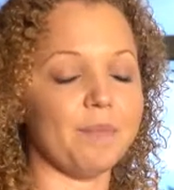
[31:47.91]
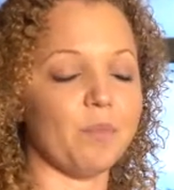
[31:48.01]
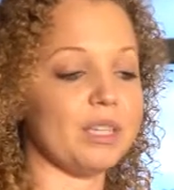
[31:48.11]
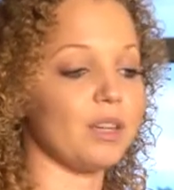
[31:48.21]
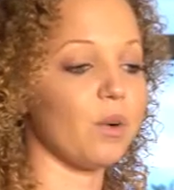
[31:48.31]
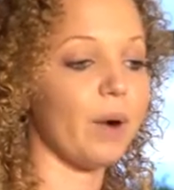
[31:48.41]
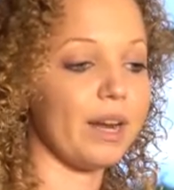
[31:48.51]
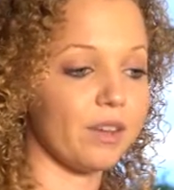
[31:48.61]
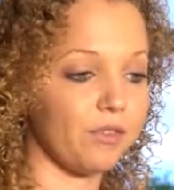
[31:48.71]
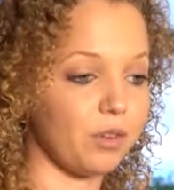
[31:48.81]
We did a
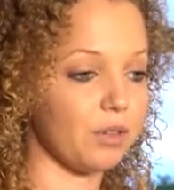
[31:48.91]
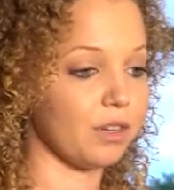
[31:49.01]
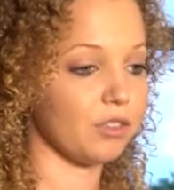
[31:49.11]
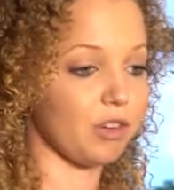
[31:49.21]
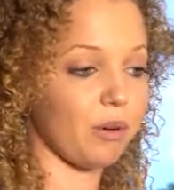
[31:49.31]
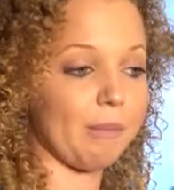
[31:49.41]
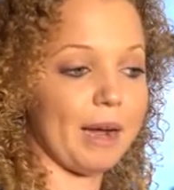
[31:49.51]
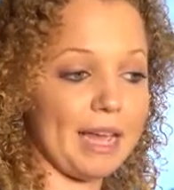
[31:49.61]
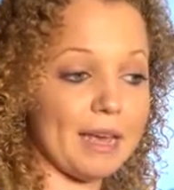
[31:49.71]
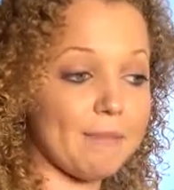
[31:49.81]
wedding a few years ago in
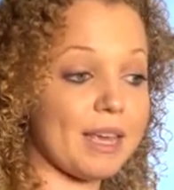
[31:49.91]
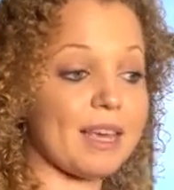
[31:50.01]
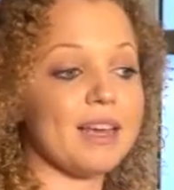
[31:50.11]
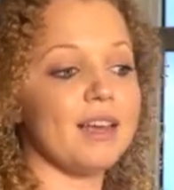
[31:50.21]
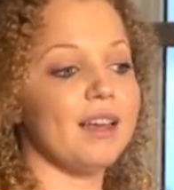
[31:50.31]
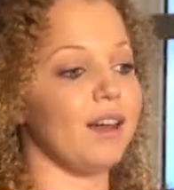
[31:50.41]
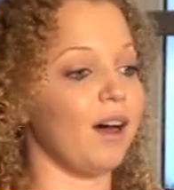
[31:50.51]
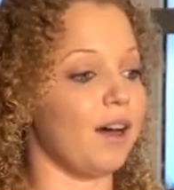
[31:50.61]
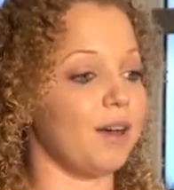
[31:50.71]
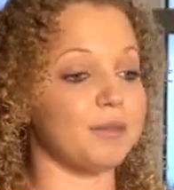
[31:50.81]
Miami.
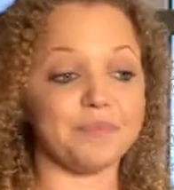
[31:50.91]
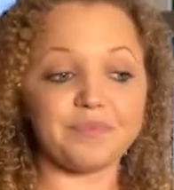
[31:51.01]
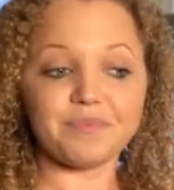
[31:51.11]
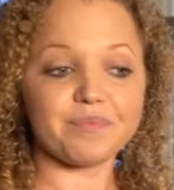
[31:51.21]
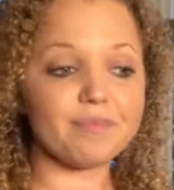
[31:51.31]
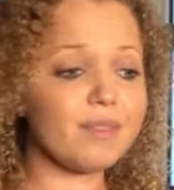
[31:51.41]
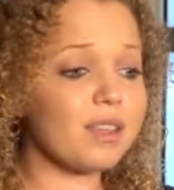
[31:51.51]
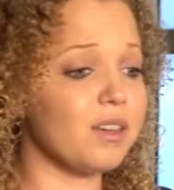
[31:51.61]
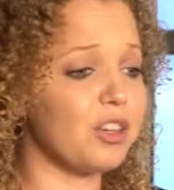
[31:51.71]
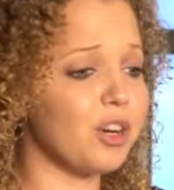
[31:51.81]

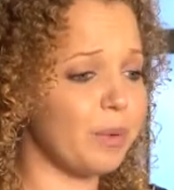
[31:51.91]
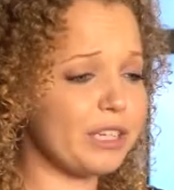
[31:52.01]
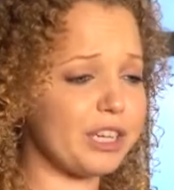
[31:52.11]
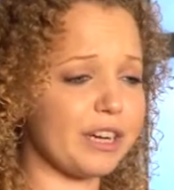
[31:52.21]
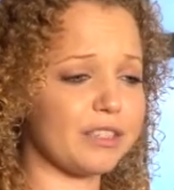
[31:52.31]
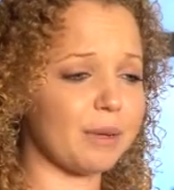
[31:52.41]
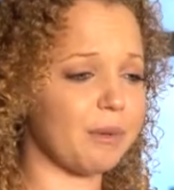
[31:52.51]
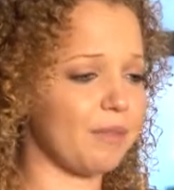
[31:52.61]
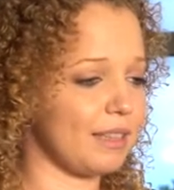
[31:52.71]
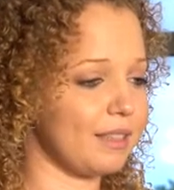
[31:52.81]
You know, we share some
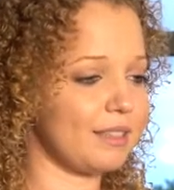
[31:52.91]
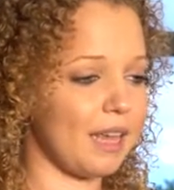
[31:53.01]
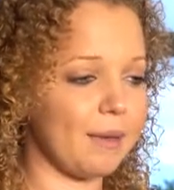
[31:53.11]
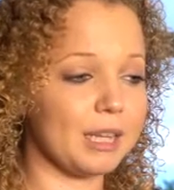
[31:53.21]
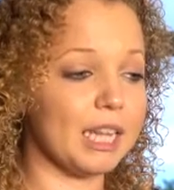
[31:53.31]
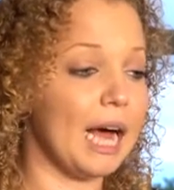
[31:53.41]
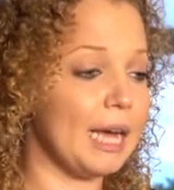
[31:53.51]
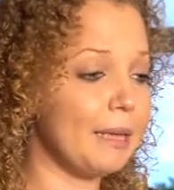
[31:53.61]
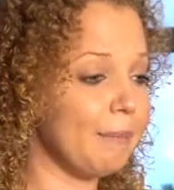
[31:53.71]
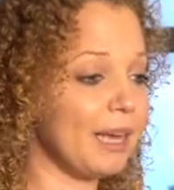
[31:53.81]
of like the same
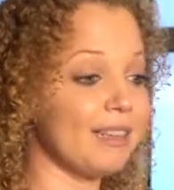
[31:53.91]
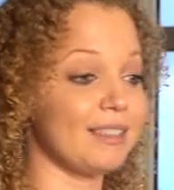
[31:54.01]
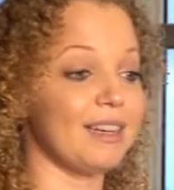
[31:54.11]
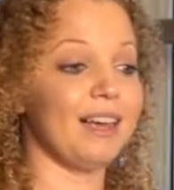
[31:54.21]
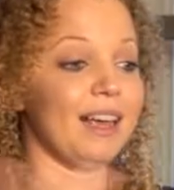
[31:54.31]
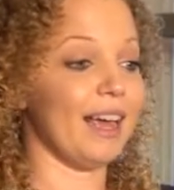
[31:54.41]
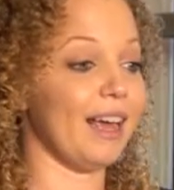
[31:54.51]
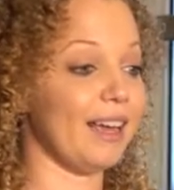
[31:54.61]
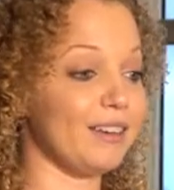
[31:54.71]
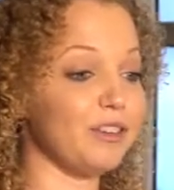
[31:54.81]
client base.
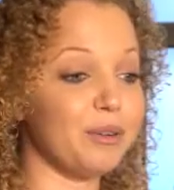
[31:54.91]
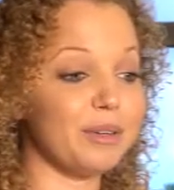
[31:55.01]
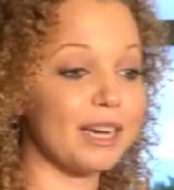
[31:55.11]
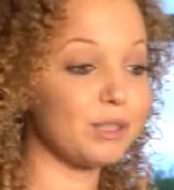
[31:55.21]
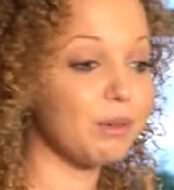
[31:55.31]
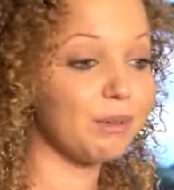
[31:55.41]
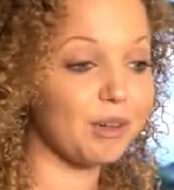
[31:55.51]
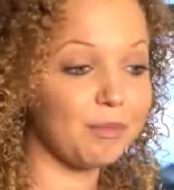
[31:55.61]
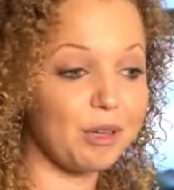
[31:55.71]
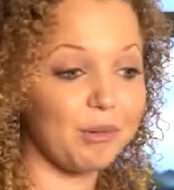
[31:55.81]
And, you know, next week we're
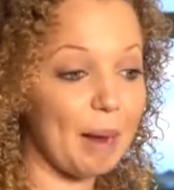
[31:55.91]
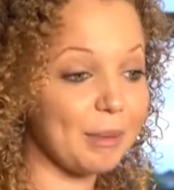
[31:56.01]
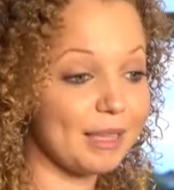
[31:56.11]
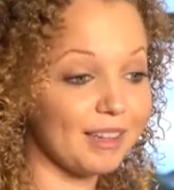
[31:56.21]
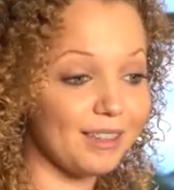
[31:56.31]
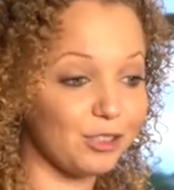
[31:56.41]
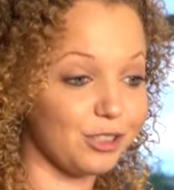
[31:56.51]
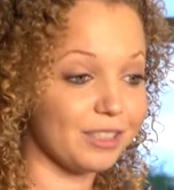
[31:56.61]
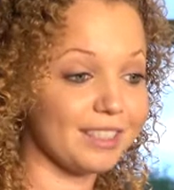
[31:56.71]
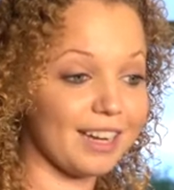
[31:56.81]
going to be grabbing lunch
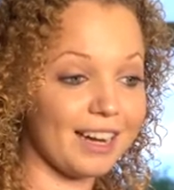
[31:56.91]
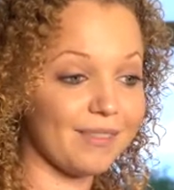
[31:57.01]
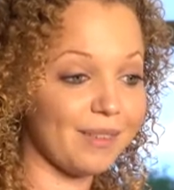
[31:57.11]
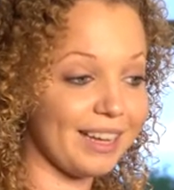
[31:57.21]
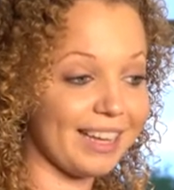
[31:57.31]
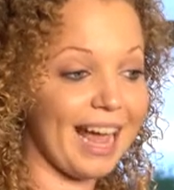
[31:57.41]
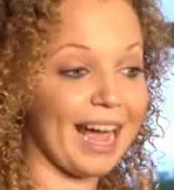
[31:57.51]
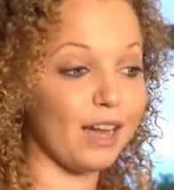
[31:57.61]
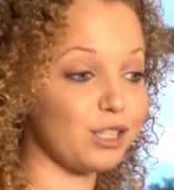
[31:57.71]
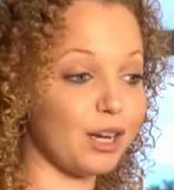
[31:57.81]
just to kind of like
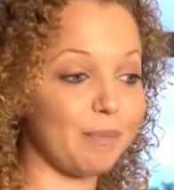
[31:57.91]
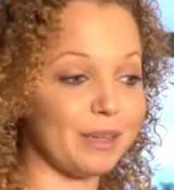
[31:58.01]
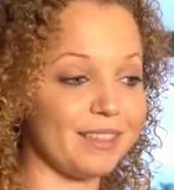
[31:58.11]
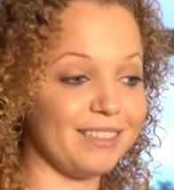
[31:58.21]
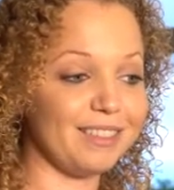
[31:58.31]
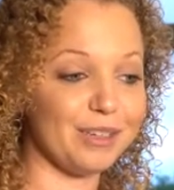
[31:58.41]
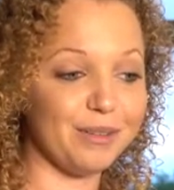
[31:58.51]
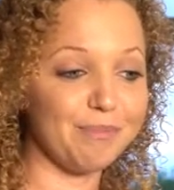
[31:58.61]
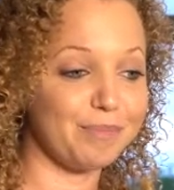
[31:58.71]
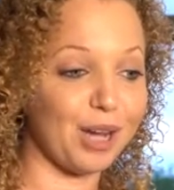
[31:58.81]
catch up and, you
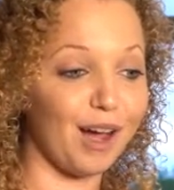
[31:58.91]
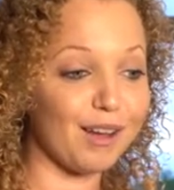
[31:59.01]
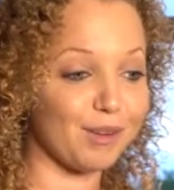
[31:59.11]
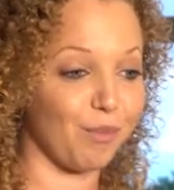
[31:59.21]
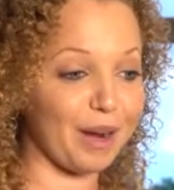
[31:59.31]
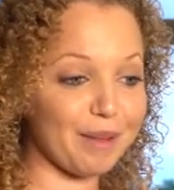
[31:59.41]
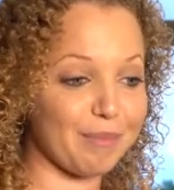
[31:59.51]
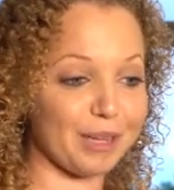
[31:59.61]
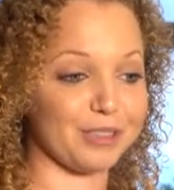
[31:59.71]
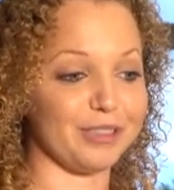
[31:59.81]
know, talk wedding
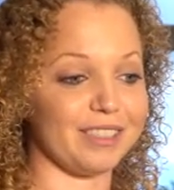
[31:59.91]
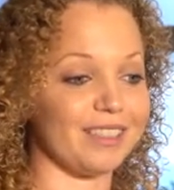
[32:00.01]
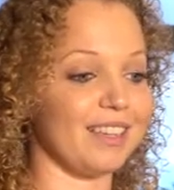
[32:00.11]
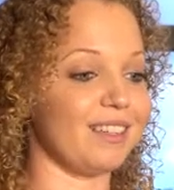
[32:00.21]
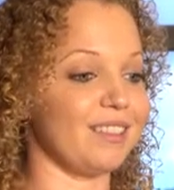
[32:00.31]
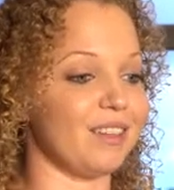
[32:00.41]
pictures and things.